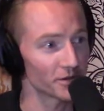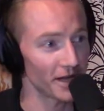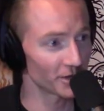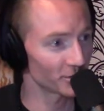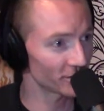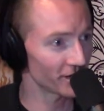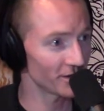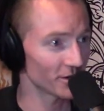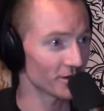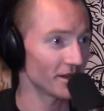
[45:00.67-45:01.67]

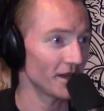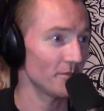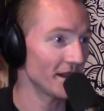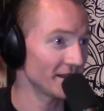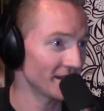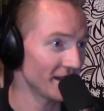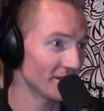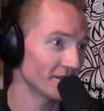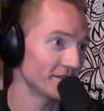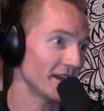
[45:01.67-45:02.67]
exercise all day, meditate
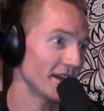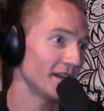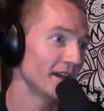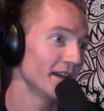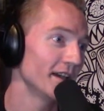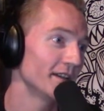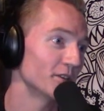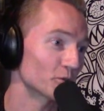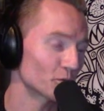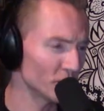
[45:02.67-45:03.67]
all day,
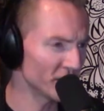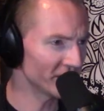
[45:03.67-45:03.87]
just really